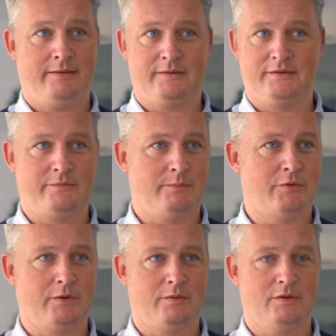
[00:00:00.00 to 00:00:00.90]
there are
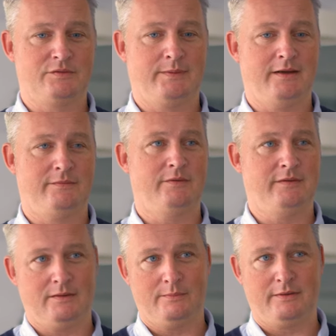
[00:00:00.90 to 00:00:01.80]
different protocols we have
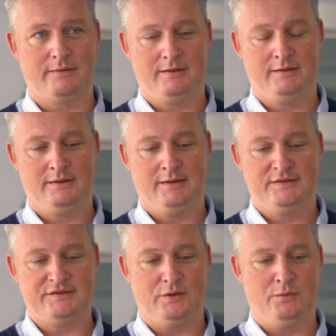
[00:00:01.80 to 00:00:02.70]
to deal with.
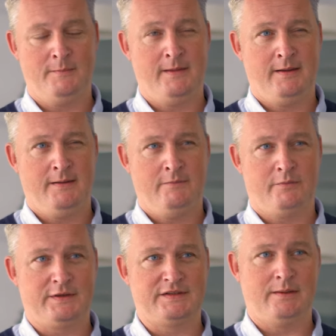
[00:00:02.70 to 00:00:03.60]
So,
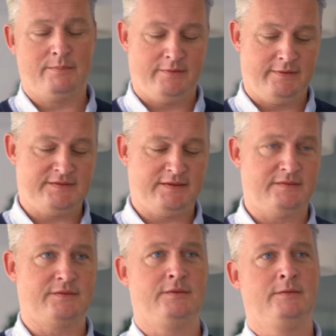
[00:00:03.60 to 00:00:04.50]
for example, this
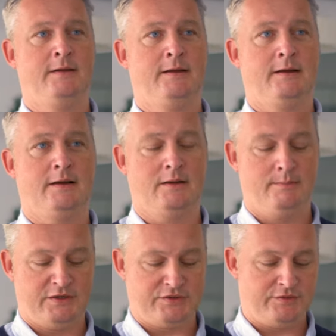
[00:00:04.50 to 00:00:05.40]
sensor
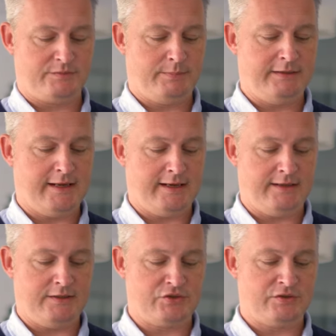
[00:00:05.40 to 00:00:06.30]
uh, measures
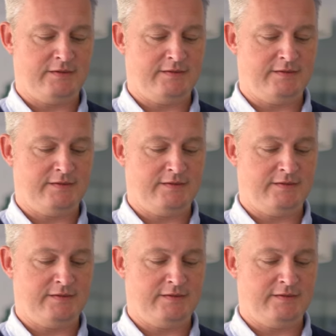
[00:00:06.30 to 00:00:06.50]
pH,